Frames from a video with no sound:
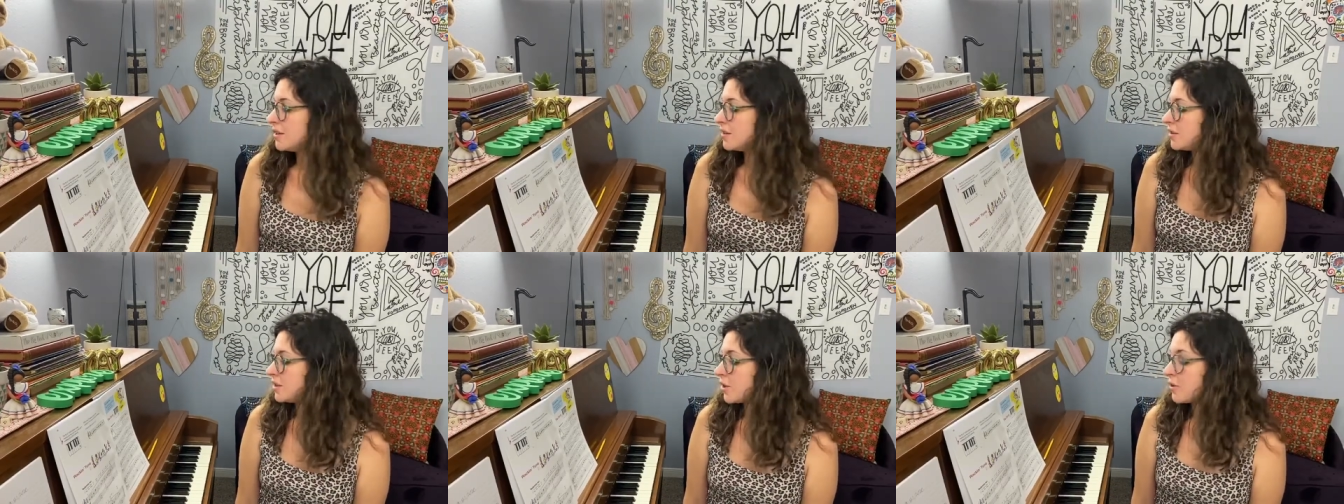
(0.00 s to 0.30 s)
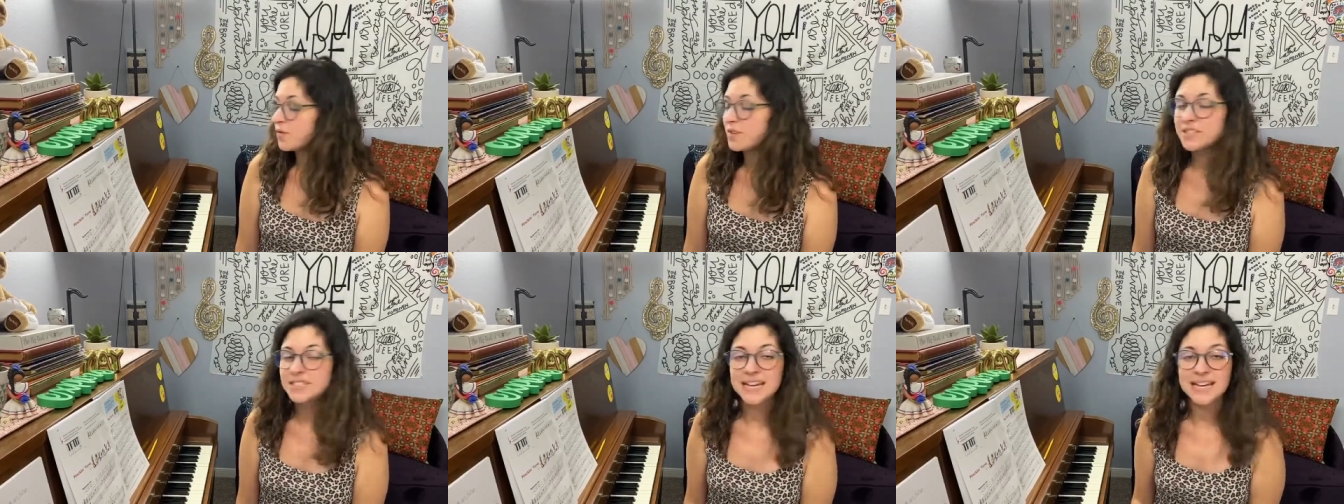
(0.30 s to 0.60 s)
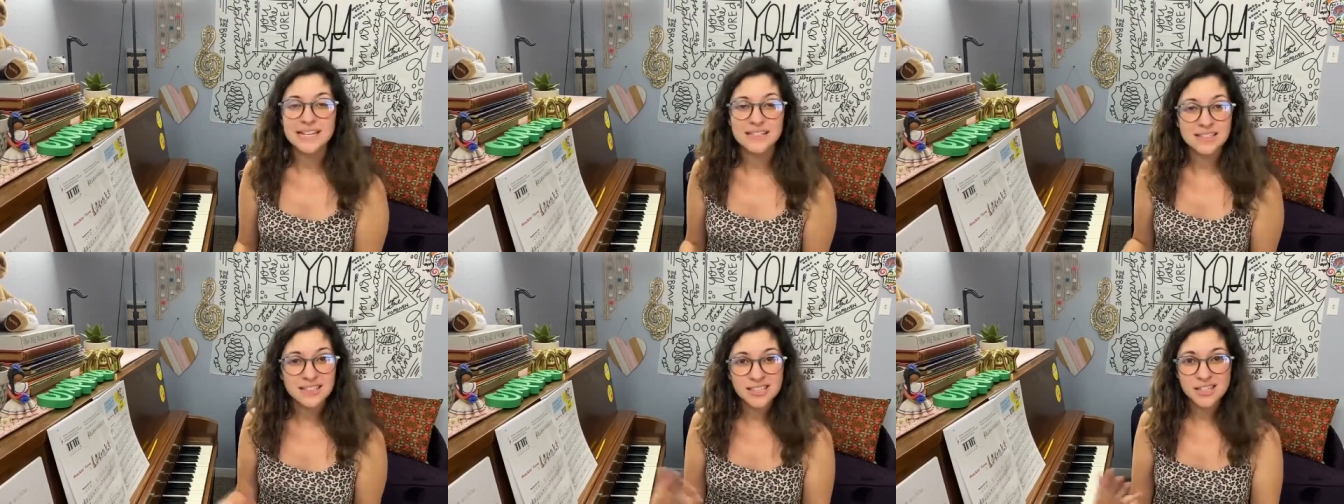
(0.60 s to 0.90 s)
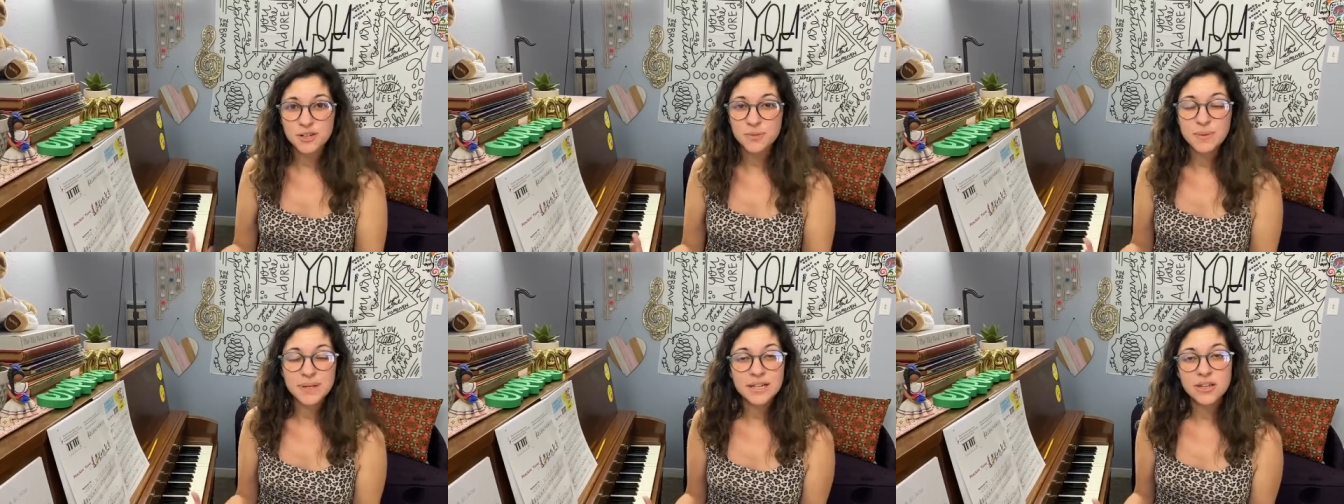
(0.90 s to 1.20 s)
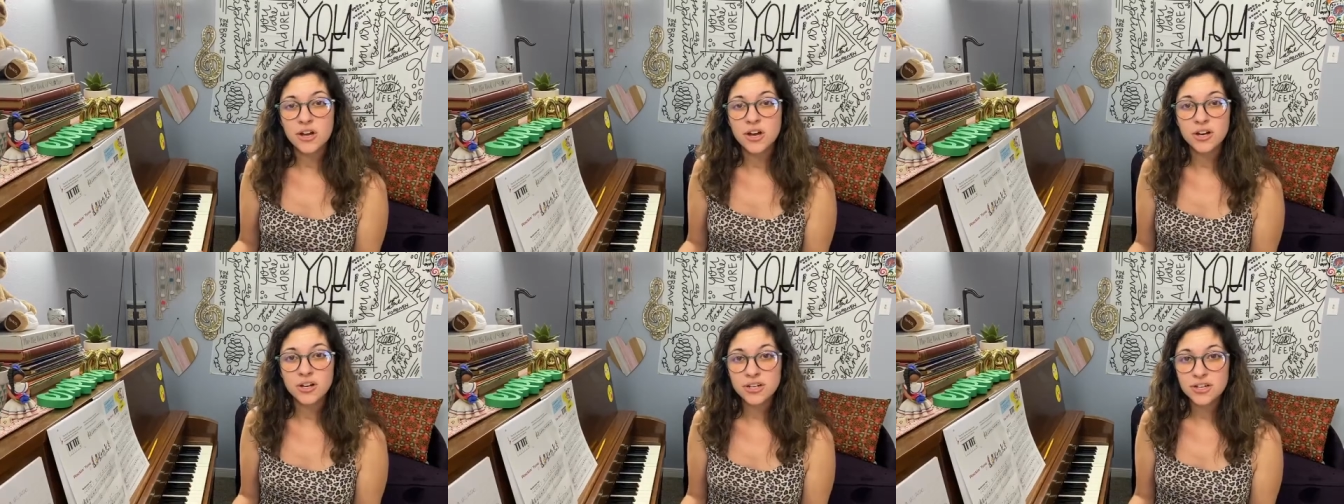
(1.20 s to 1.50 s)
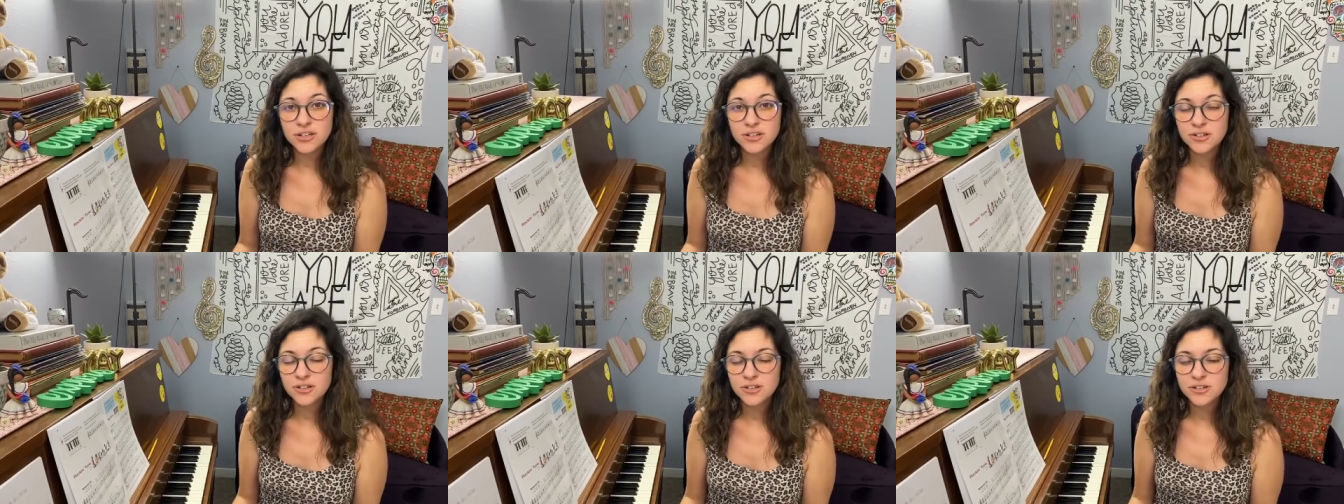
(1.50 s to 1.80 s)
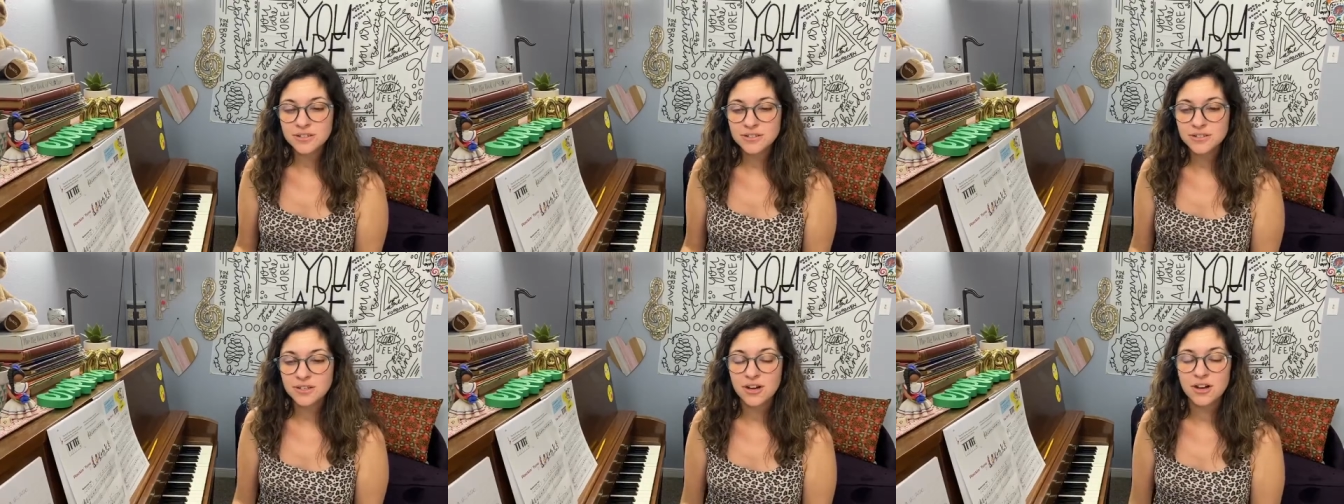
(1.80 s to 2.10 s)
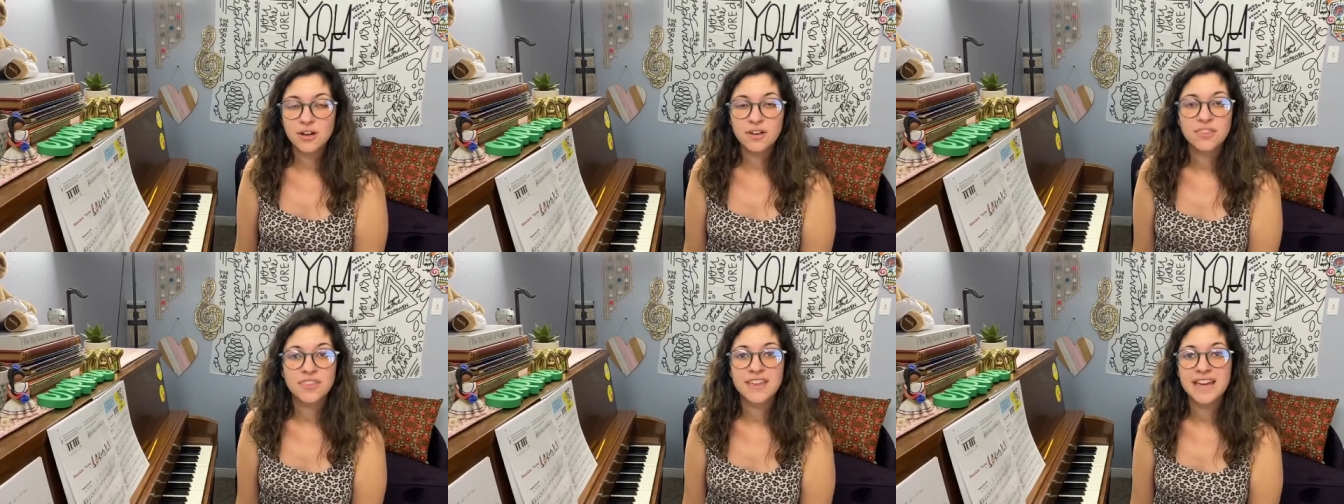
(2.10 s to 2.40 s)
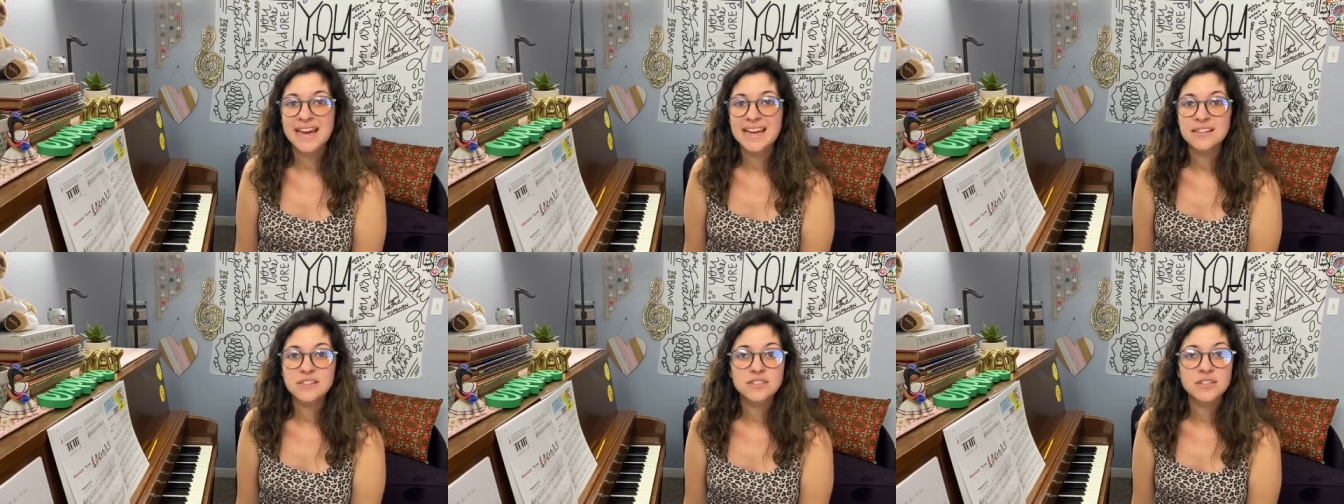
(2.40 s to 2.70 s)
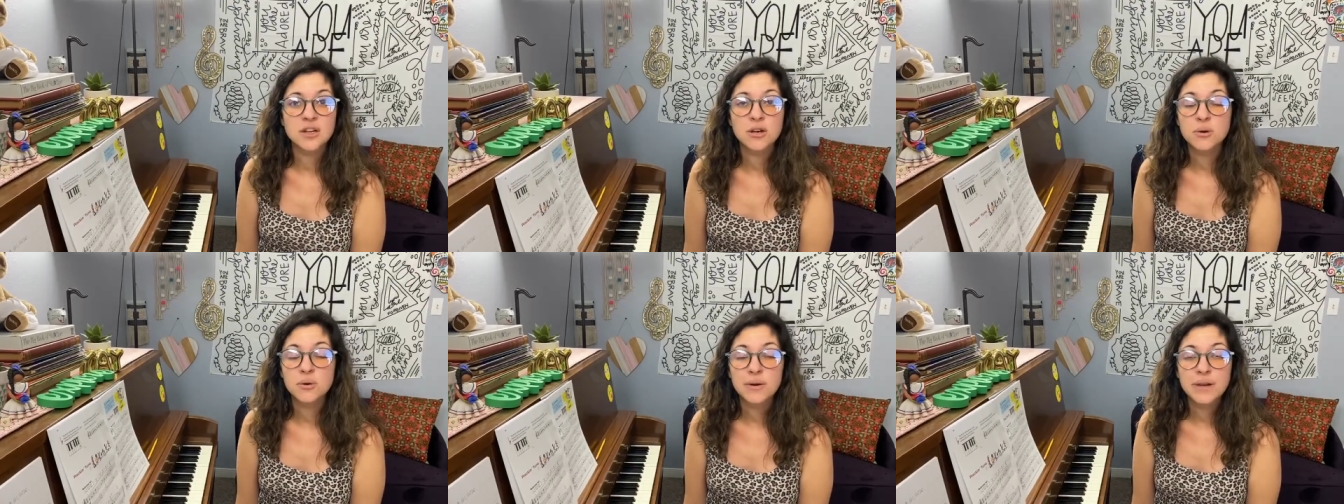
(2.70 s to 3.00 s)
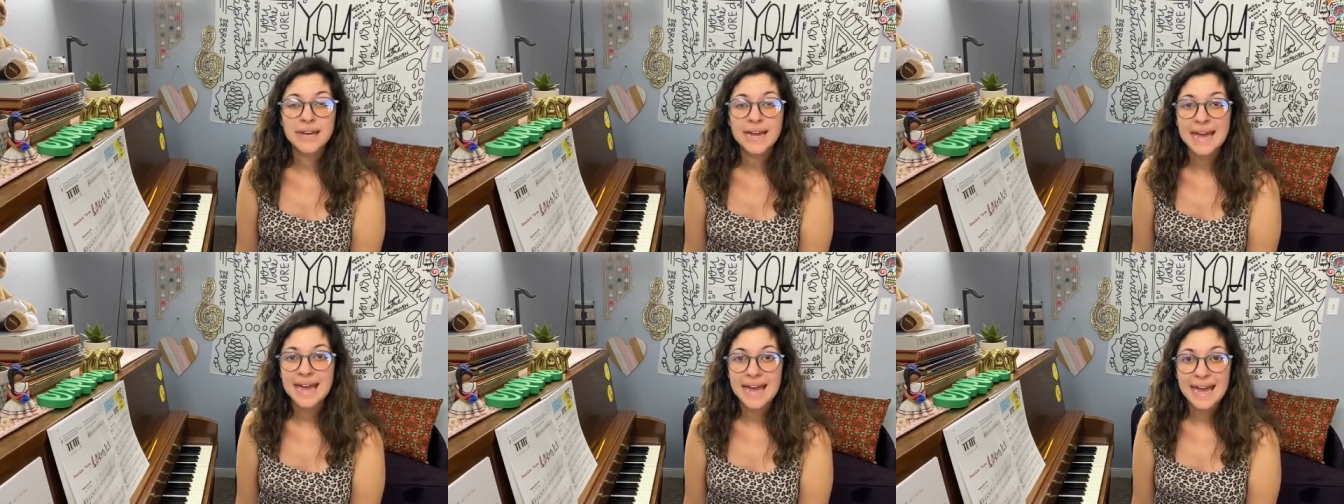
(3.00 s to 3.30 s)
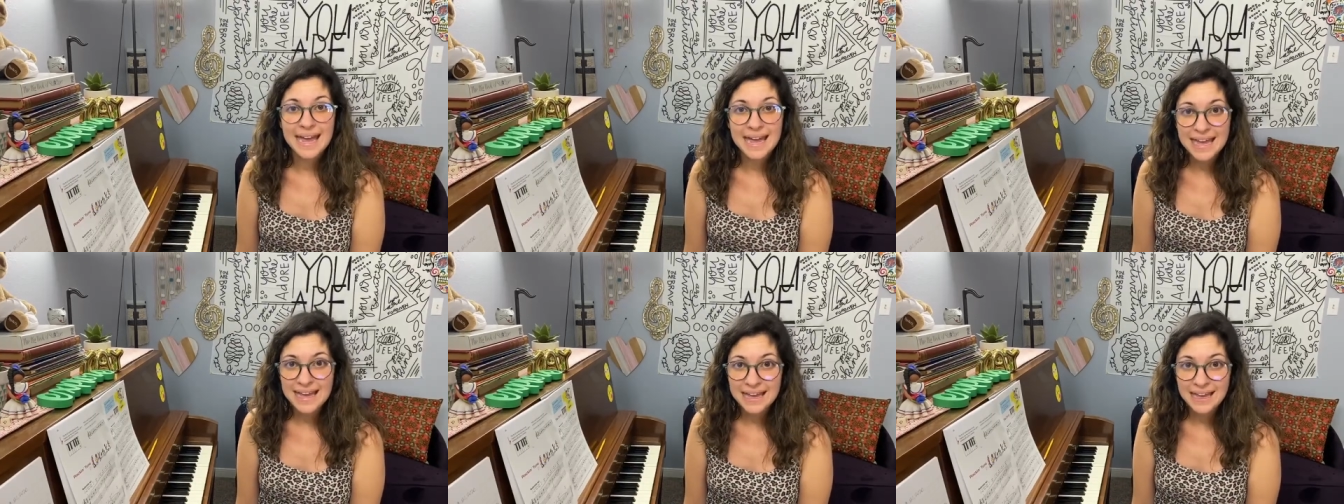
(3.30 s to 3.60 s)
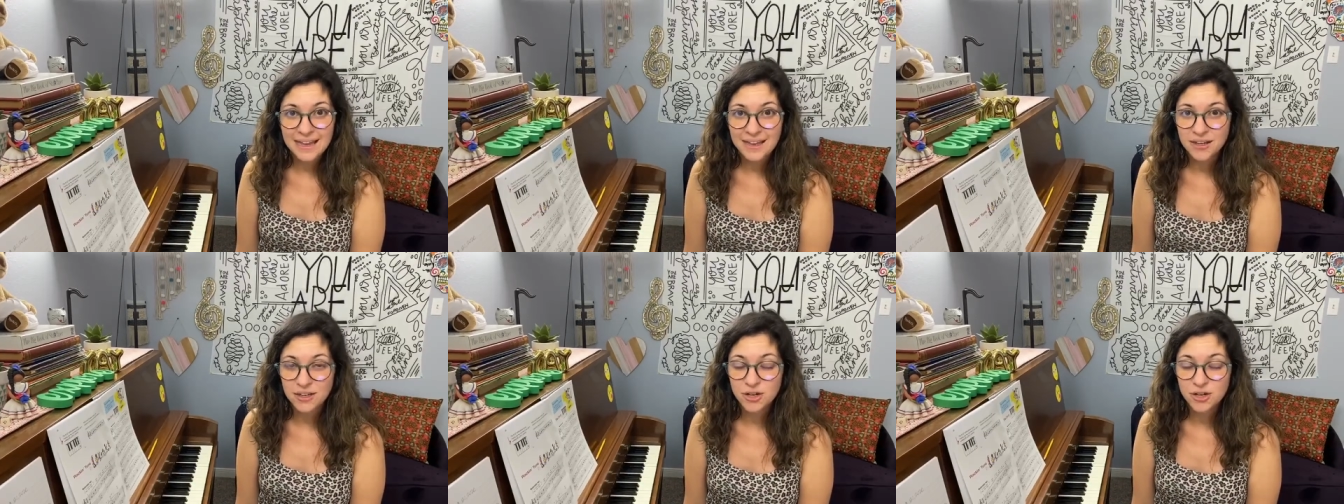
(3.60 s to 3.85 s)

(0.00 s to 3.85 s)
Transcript: So if it takes a little bit longer to learn a song, that's okay.